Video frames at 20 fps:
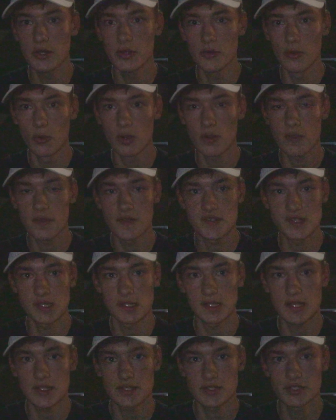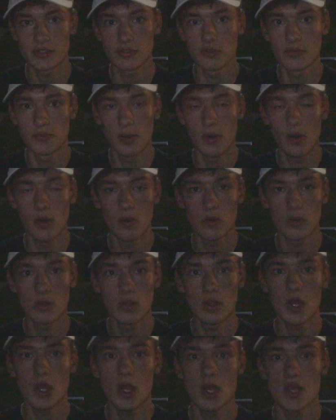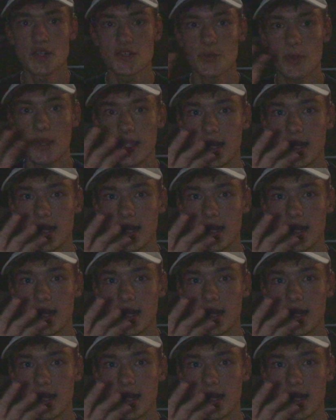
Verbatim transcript: north celestial pole so I